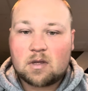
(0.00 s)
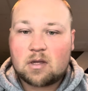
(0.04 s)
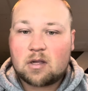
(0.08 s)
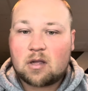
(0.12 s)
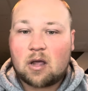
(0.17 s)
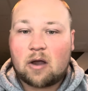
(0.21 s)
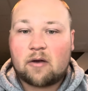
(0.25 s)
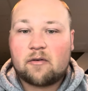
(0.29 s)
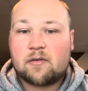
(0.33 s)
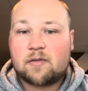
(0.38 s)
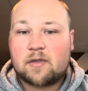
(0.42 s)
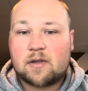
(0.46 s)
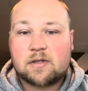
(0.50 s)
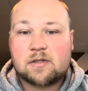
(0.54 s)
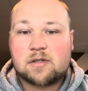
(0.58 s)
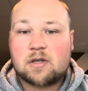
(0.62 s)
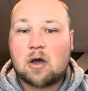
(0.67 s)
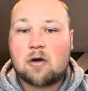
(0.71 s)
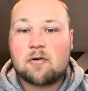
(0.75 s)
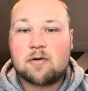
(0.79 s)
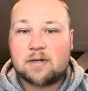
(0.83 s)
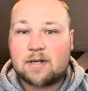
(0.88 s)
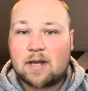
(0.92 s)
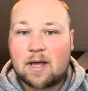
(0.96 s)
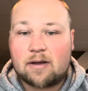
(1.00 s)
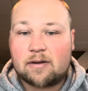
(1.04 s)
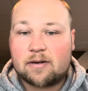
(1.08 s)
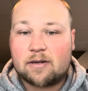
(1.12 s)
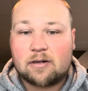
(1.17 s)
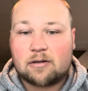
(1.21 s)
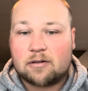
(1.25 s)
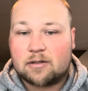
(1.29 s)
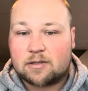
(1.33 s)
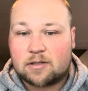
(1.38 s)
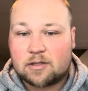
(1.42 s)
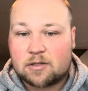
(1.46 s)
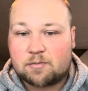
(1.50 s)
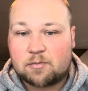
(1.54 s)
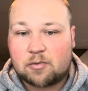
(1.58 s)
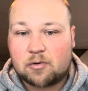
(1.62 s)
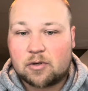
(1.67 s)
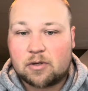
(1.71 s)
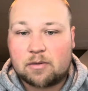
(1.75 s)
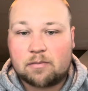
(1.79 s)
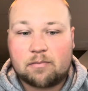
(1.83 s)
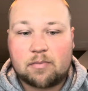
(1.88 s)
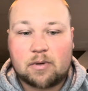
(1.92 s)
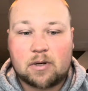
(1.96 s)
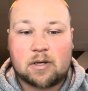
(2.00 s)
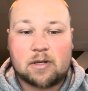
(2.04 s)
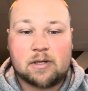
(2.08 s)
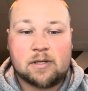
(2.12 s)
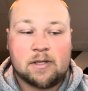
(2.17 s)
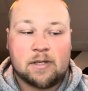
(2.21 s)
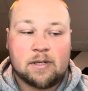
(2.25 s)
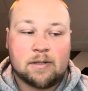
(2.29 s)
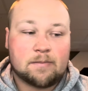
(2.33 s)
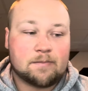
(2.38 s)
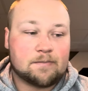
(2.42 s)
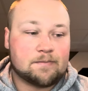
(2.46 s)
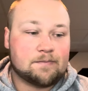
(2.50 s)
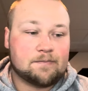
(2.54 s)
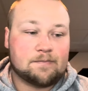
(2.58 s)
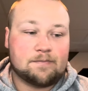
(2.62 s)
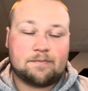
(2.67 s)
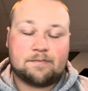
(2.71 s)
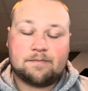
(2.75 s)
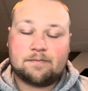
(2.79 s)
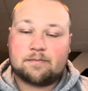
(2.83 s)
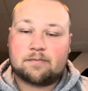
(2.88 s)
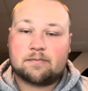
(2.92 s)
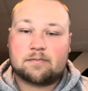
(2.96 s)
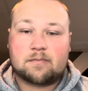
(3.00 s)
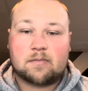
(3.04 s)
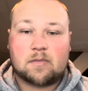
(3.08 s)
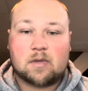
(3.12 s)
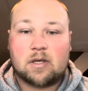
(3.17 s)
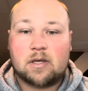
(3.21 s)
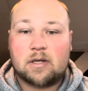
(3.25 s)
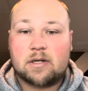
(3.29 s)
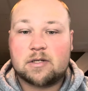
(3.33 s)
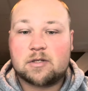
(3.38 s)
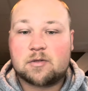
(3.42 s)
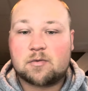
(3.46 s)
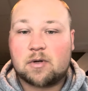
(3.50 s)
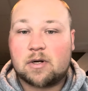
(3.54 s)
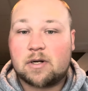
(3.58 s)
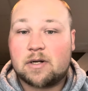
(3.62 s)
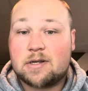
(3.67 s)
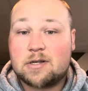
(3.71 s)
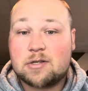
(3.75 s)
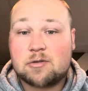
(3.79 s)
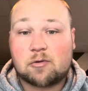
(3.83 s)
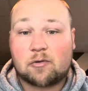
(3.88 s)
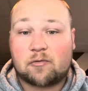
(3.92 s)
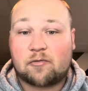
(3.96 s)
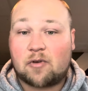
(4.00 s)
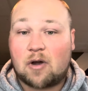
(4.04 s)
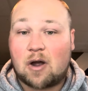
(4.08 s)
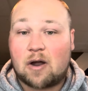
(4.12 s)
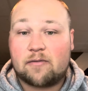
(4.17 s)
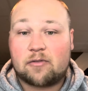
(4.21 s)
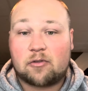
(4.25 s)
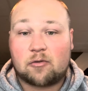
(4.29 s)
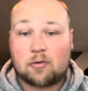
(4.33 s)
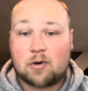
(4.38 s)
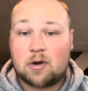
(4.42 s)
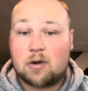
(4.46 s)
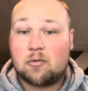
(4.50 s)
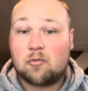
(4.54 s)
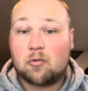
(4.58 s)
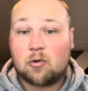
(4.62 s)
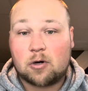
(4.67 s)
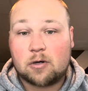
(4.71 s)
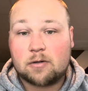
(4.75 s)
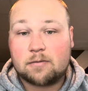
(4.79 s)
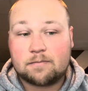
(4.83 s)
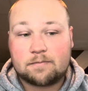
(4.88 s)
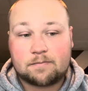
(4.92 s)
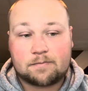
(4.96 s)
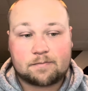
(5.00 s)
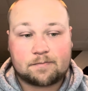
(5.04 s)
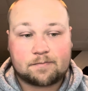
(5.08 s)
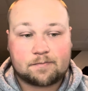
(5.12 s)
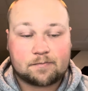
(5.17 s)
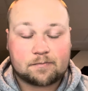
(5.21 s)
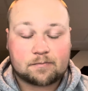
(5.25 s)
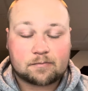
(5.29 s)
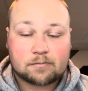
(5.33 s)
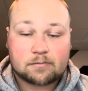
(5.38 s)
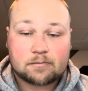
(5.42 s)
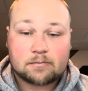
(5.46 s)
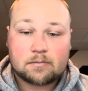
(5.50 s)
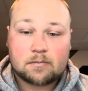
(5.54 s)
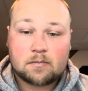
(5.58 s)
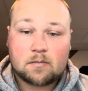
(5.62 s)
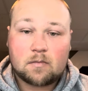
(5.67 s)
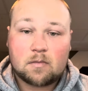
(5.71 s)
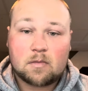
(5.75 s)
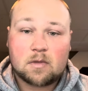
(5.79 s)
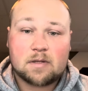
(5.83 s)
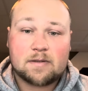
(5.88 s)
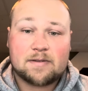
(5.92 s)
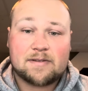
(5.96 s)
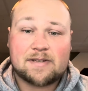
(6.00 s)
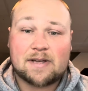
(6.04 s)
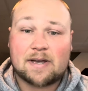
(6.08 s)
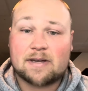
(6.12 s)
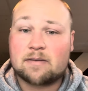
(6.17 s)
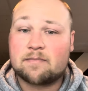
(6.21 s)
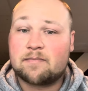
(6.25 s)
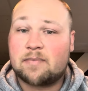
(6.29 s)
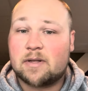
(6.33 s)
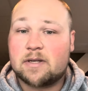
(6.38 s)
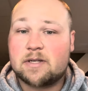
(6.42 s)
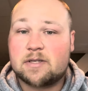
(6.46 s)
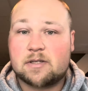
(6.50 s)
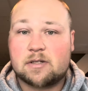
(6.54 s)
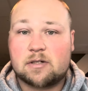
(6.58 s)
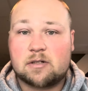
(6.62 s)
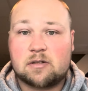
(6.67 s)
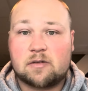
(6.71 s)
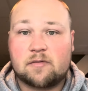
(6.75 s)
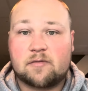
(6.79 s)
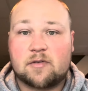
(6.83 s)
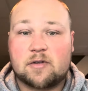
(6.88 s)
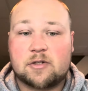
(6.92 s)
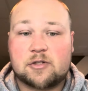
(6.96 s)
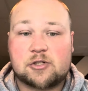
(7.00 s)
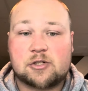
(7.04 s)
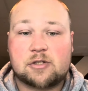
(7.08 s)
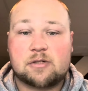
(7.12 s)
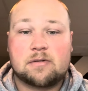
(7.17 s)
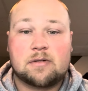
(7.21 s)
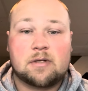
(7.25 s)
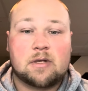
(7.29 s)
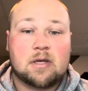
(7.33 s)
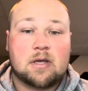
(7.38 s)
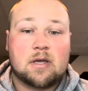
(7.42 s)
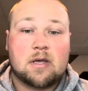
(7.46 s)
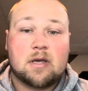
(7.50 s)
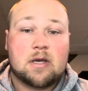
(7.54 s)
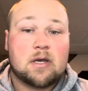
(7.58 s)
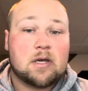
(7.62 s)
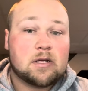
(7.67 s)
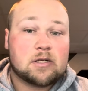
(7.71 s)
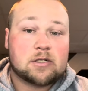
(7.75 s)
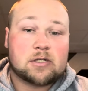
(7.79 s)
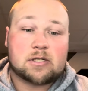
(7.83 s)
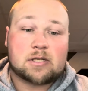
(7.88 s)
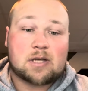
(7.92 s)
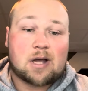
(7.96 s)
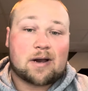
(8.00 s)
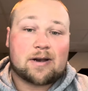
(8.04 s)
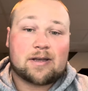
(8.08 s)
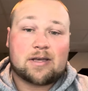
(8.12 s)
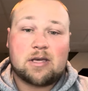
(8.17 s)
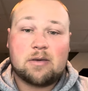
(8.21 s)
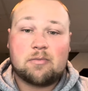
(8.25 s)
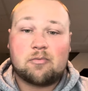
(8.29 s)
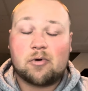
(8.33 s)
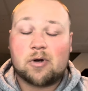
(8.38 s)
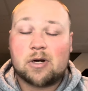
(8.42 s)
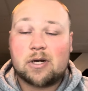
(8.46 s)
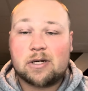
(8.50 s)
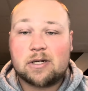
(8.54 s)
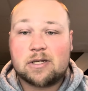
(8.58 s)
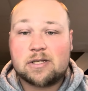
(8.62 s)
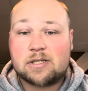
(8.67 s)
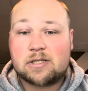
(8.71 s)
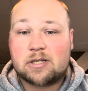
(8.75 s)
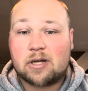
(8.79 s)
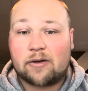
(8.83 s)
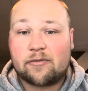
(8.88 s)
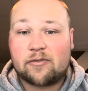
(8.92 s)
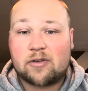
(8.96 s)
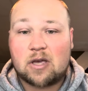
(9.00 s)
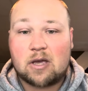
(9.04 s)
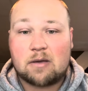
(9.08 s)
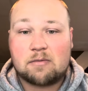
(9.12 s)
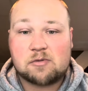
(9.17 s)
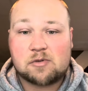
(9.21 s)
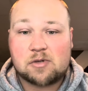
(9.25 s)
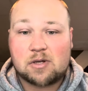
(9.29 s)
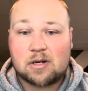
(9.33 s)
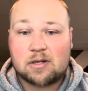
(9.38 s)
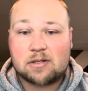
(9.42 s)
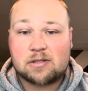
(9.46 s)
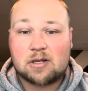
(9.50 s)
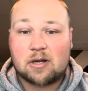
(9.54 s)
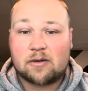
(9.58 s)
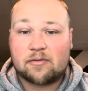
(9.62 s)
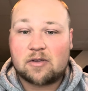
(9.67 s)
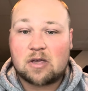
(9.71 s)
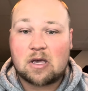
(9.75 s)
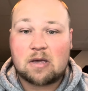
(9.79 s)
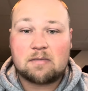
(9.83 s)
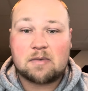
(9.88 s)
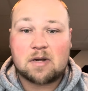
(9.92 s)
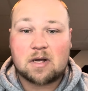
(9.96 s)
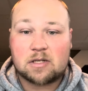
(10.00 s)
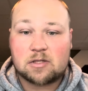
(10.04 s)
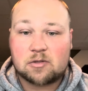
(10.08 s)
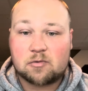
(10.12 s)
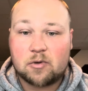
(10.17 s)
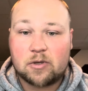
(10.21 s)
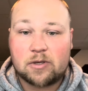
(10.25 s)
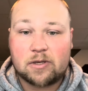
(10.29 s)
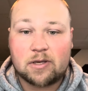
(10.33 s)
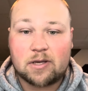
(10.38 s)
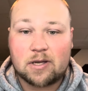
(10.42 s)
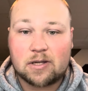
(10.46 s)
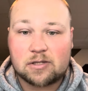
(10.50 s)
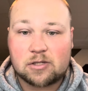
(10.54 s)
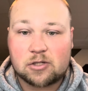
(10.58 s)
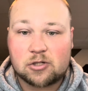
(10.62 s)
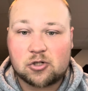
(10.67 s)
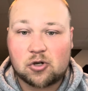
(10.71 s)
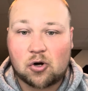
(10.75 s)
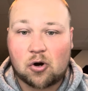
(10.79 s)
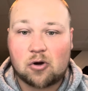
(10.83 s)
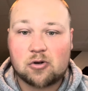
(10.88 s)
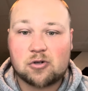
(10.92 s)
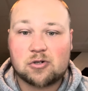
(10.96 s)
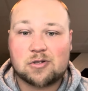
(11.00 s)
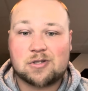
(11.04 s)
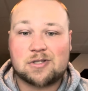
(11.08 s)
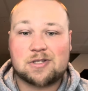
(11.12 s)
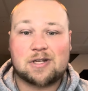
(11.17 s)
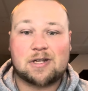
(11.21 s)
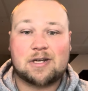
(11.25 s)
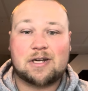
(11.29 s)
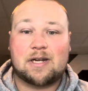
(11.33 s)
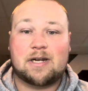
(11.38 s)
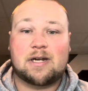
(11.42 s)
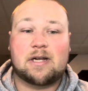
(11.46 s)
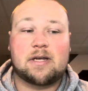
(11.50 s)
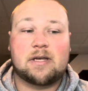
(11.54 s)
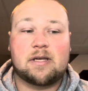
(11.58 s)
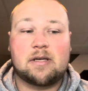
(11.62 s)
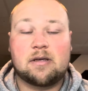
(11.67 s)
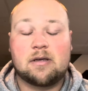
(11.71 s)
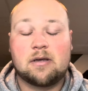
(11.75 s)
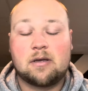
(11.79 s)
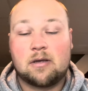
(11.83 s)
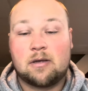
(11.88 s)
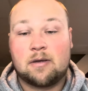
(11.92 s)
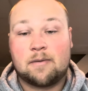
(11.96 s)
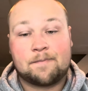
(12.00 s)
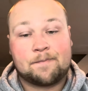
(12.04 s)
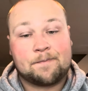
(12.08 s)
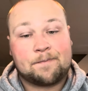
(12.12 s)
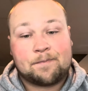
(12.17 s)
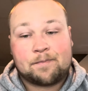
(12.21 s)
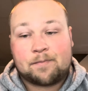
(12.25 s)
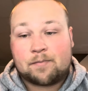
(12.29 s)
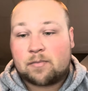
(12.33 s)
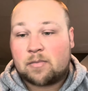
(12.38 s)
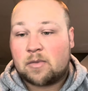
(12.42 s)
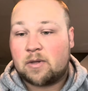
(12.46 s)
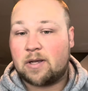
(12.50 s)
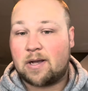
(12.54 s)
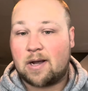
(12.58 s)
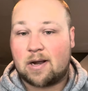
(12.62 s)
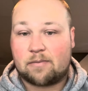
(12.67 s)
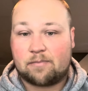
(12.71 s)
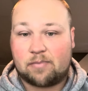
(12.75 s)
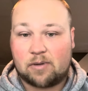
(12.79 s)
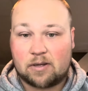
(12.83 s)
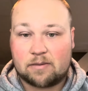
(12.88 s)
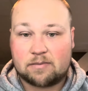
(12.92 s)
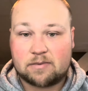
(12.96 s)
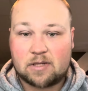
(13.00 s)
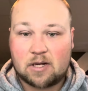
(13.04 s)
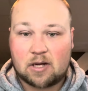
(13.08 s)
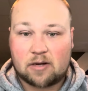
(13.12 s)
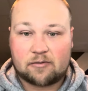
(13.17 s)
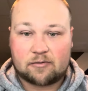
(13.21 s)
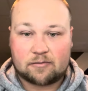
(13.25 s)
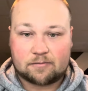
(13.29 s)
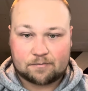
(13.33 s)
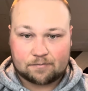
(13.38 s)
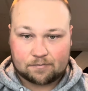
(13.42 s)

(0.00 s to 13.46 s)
everything's going downhill at this point. But it is what it is. We're five three and one. Second place in the division. Just got to keep winning these tough games. We got a tough game next week against the Chargers Sunday night. Got to play them tough.